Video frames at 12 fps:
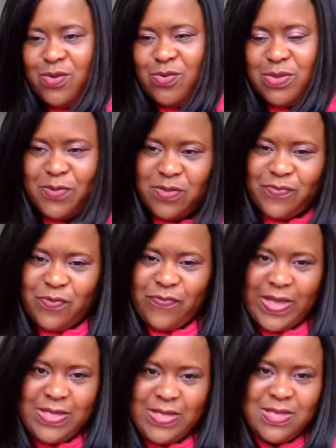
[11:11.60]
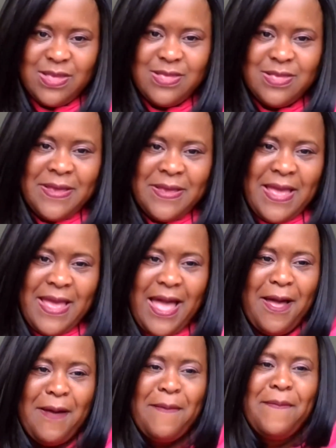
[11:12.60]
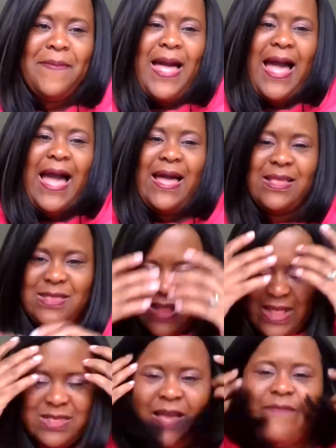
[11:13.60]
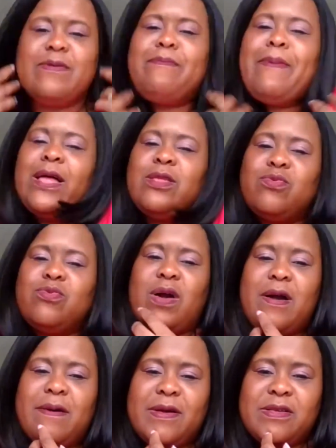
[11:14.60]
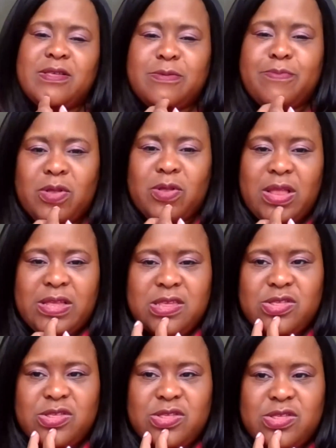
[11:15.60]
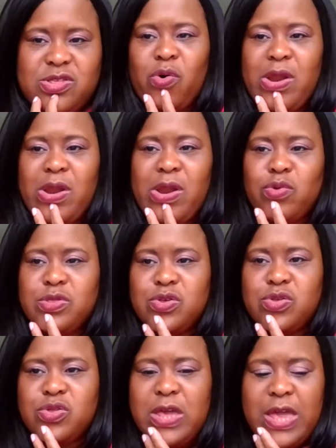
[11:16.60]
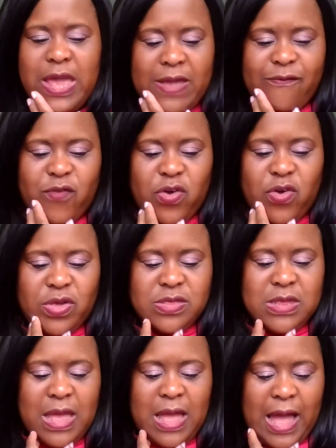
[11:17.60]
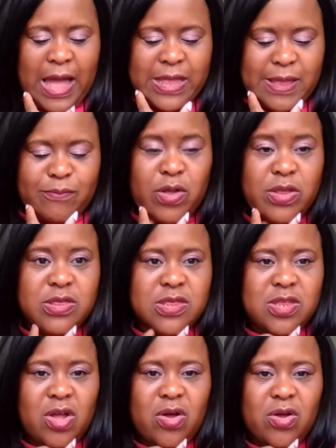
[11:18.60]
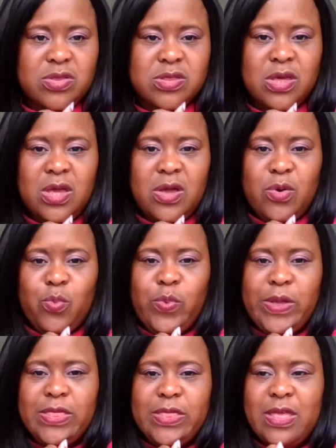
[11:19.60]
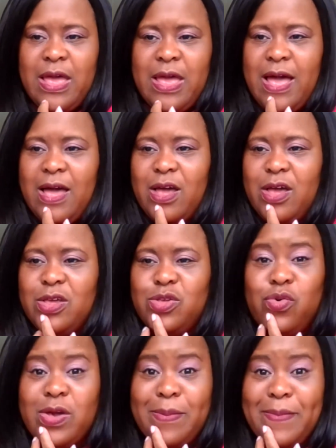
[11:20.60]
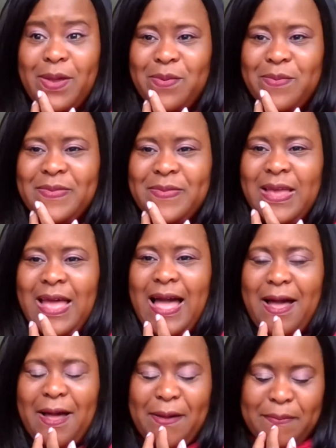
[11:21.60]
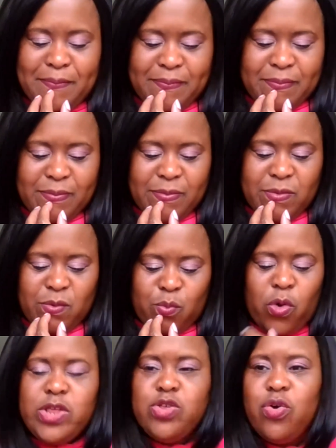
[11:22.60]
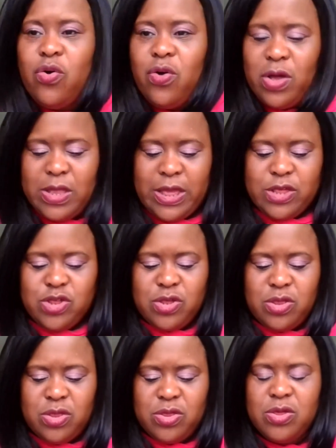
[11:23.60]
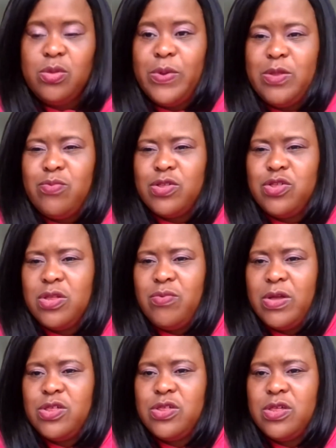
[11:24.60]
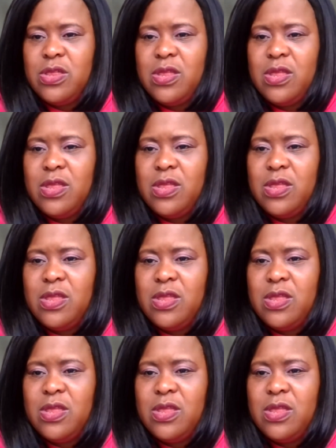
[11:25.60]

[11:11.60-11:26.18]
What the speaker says: all the beautiful faces? And let's have the panel spotlighted. So what I want to hear first, and I'm going to start with you, Camille. What is your connection to the Windrush Generation?